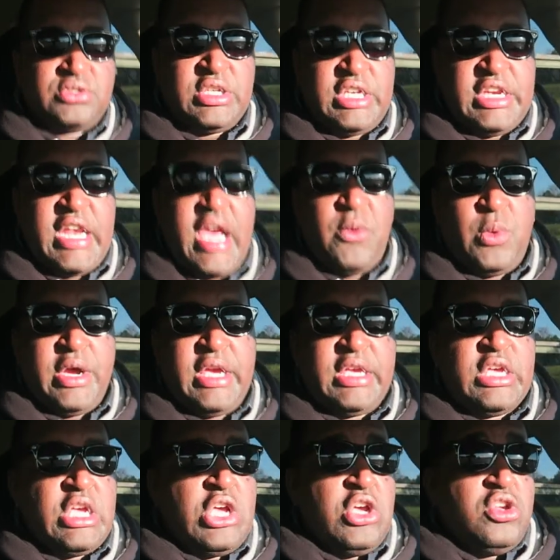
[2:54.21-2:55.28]
So then that way,
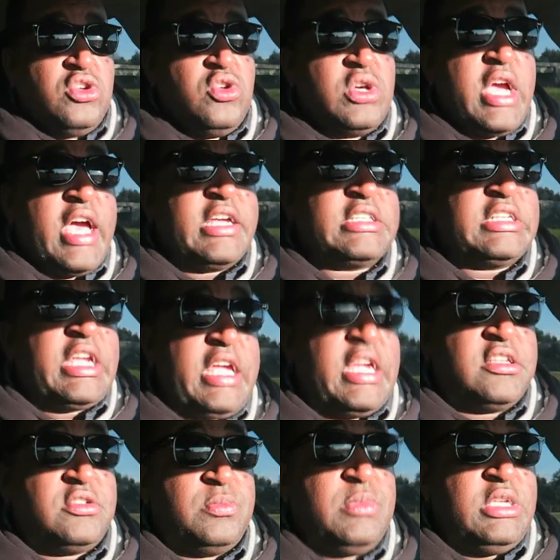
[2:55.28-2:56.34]
you guys can
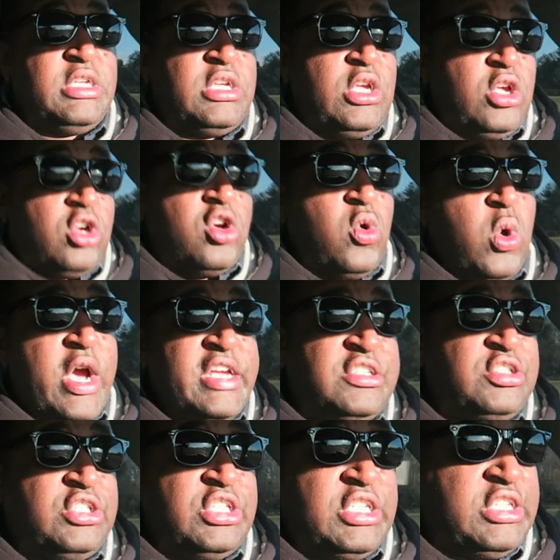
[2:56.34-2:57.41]
ask me
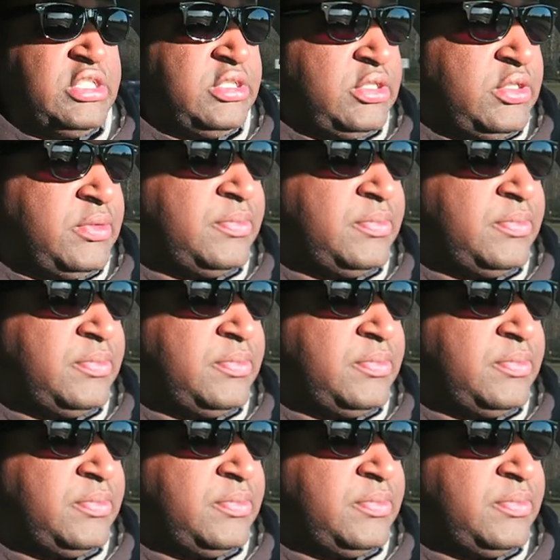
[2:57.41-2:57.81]
questions